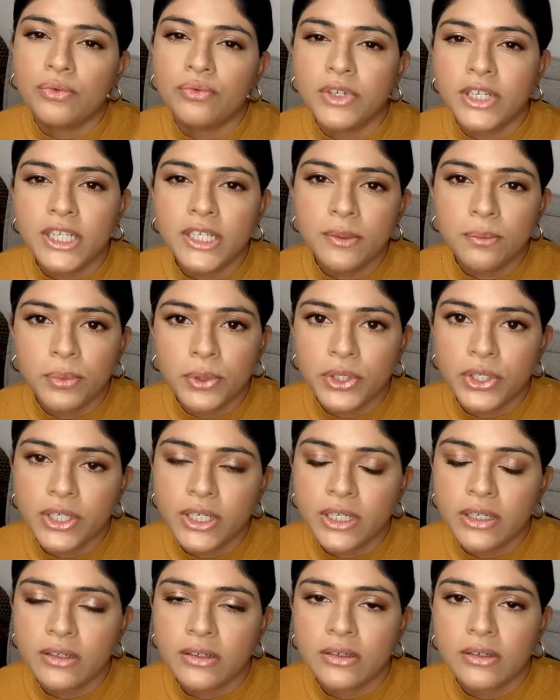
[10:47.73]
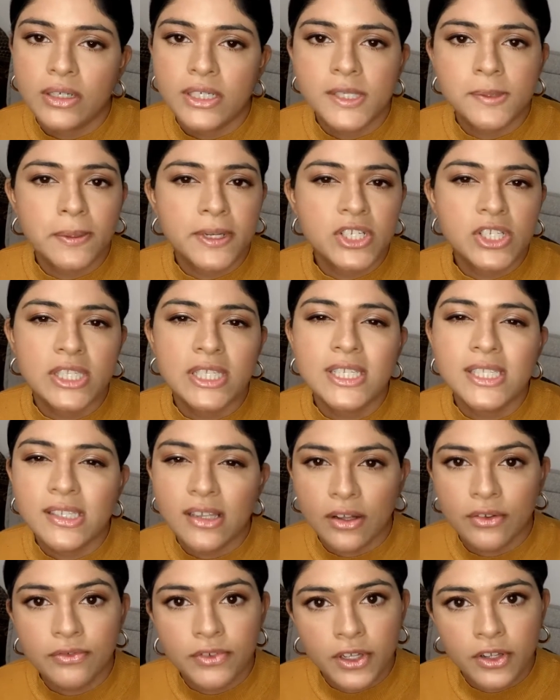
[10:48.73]
read a book, especially
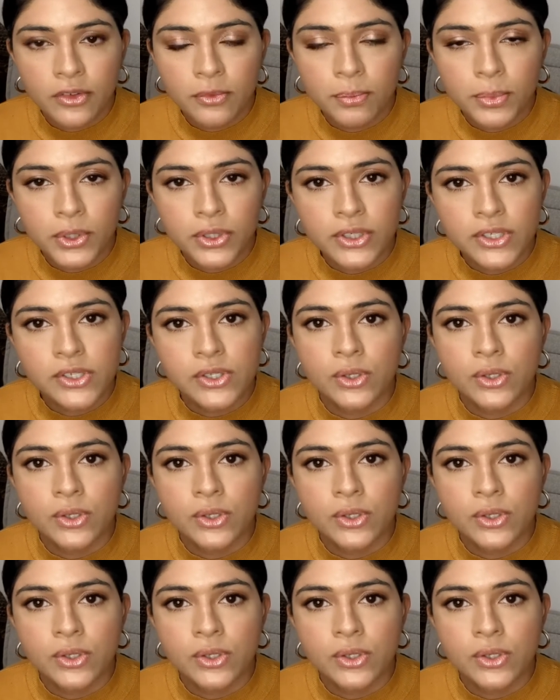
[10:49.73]
self-help books.